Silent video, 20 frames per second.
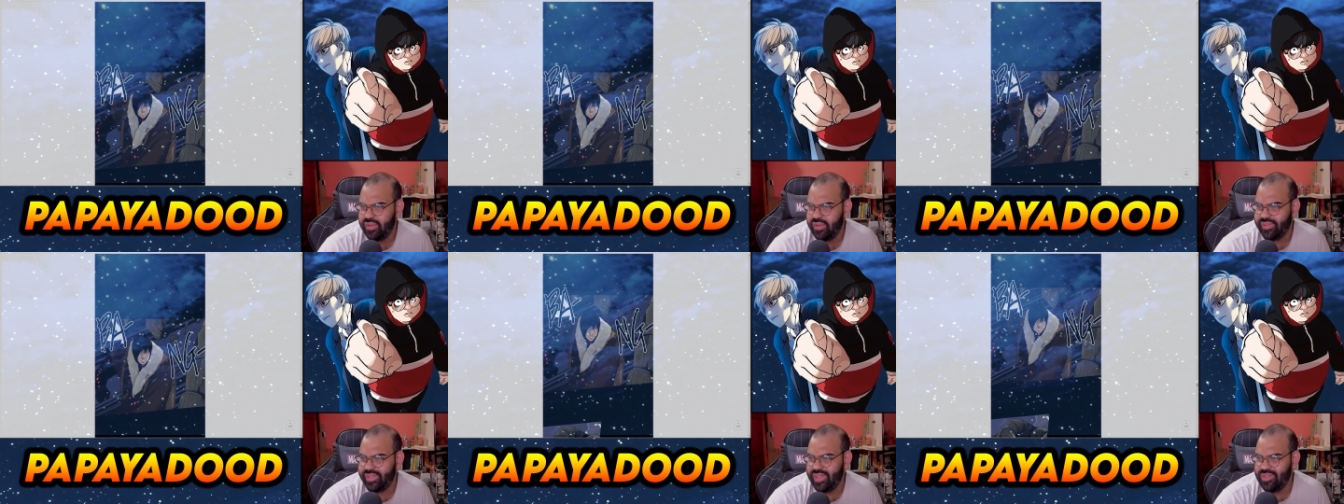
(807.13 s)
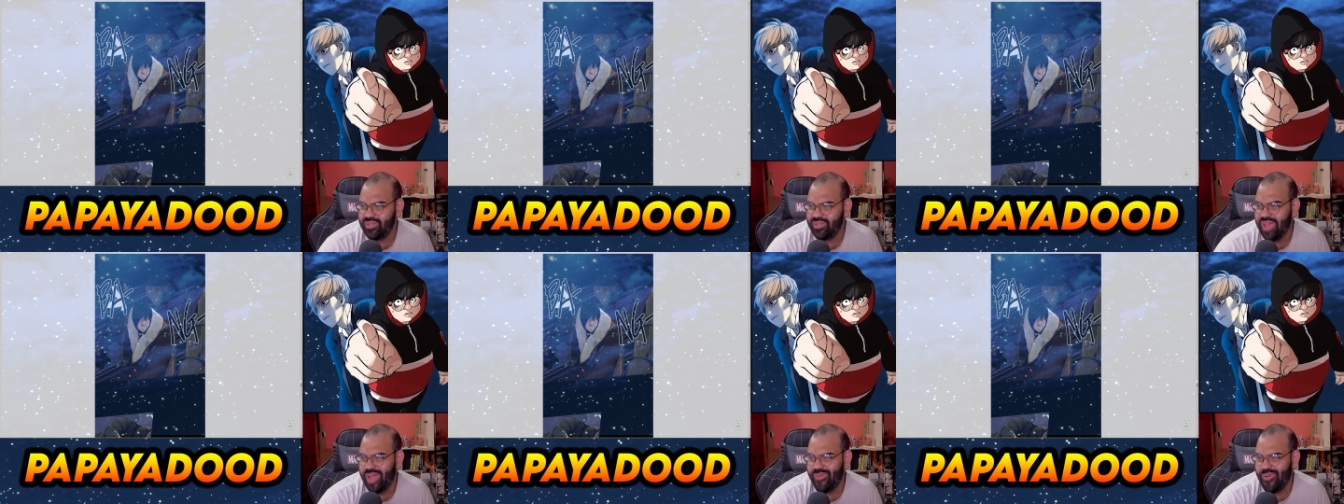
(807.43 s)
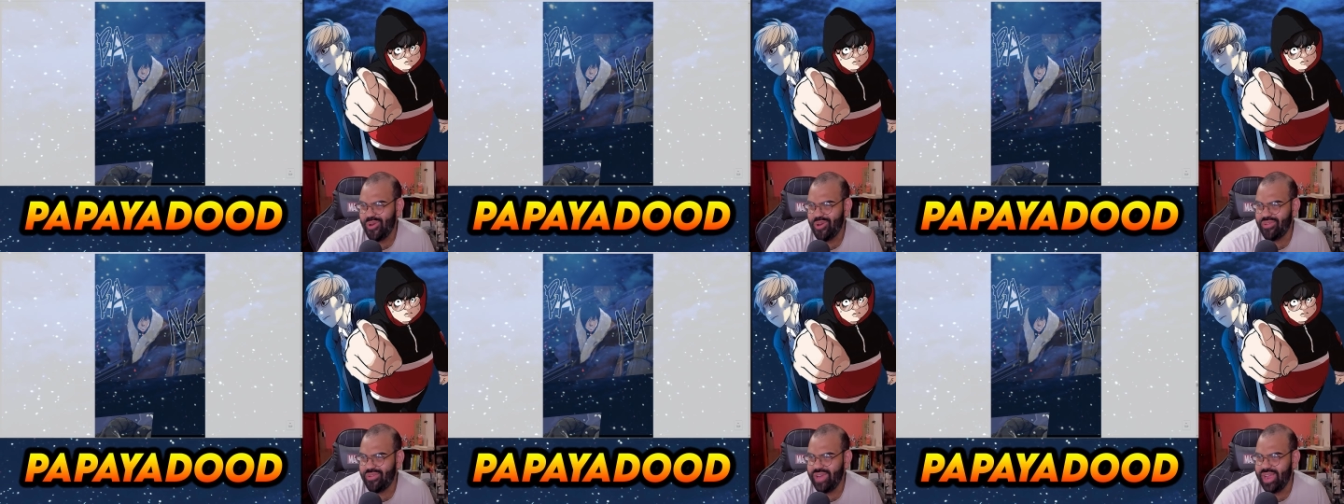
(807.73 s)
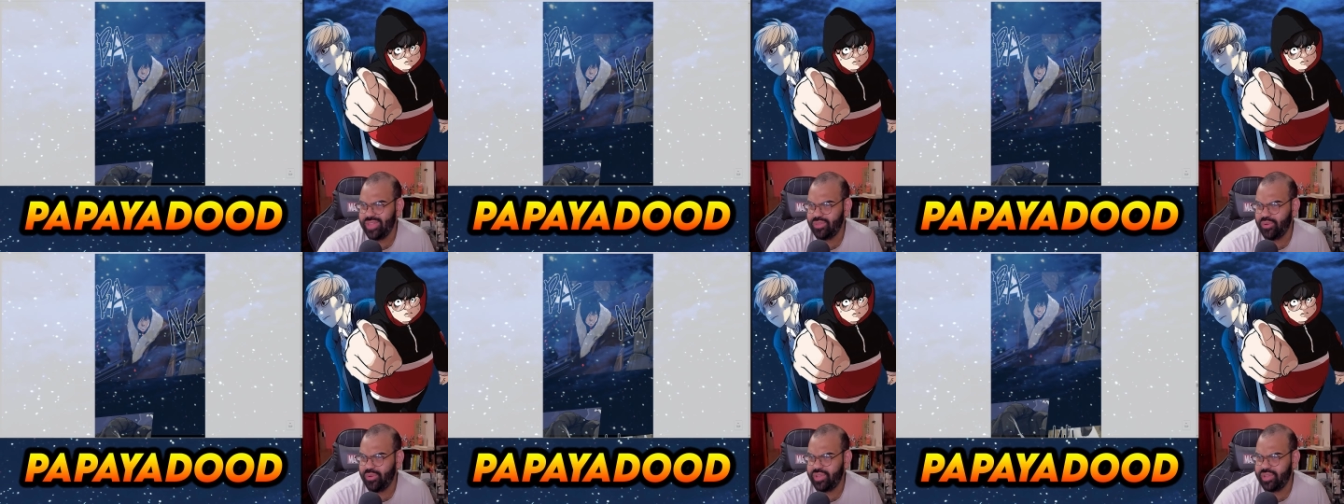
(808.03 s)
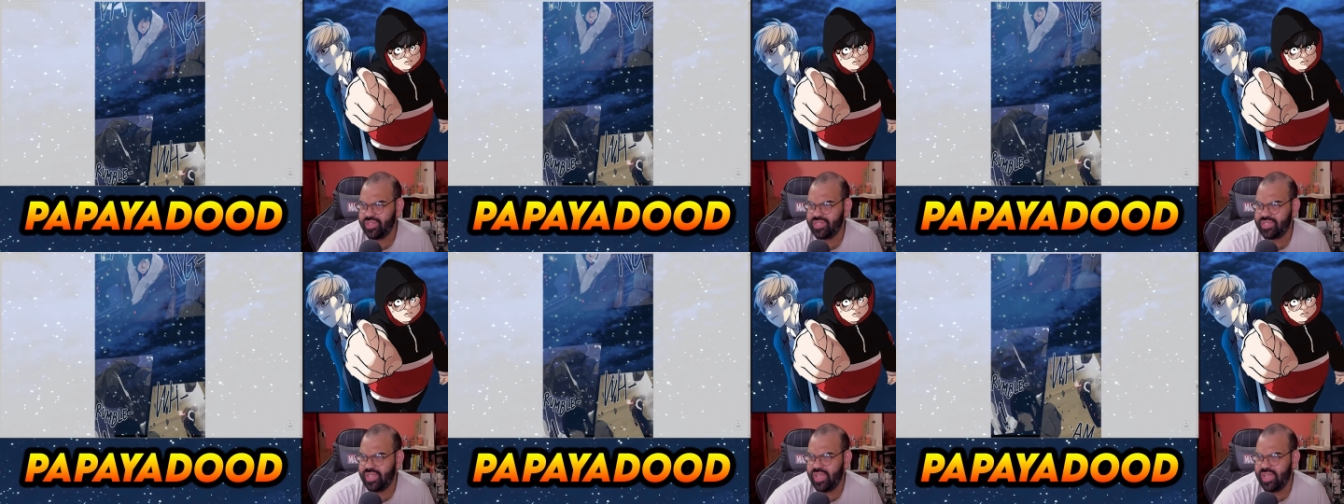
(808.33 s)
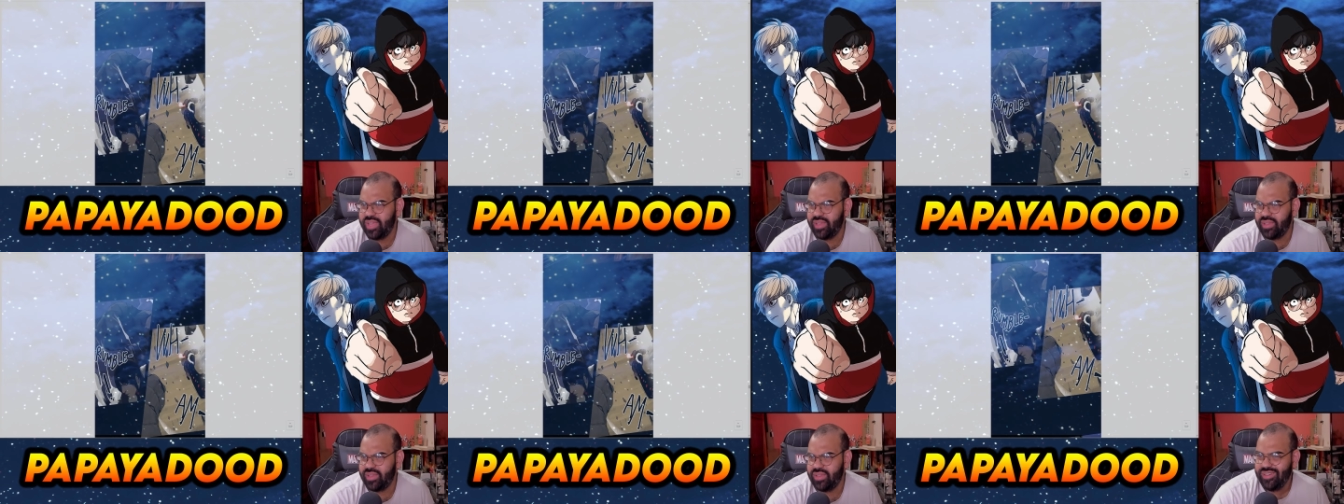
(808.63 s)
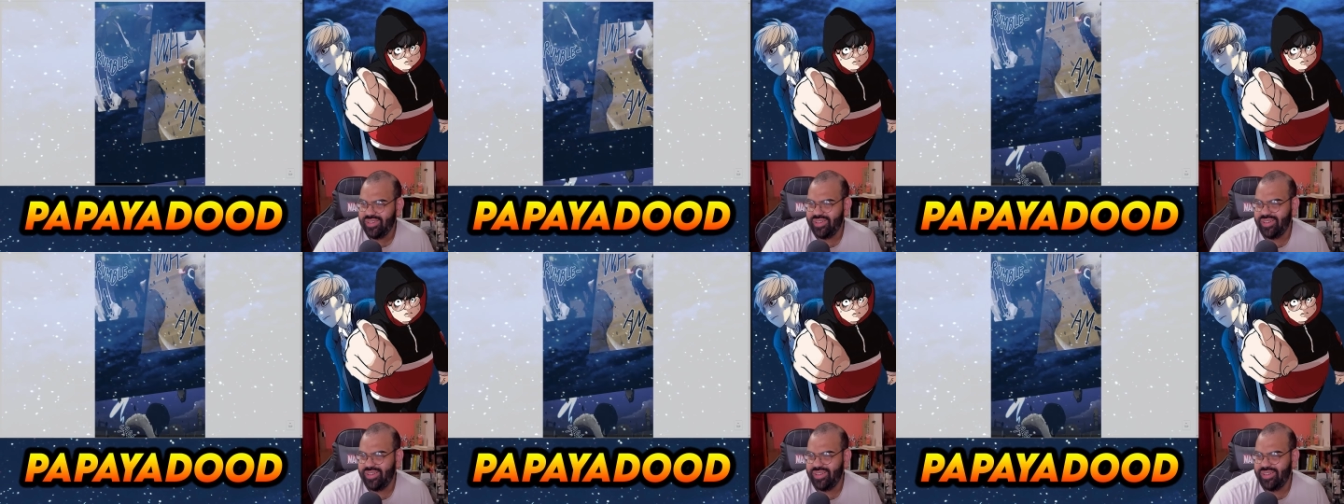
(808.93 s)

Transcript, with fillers: Okay, then you have Horang doing his thing.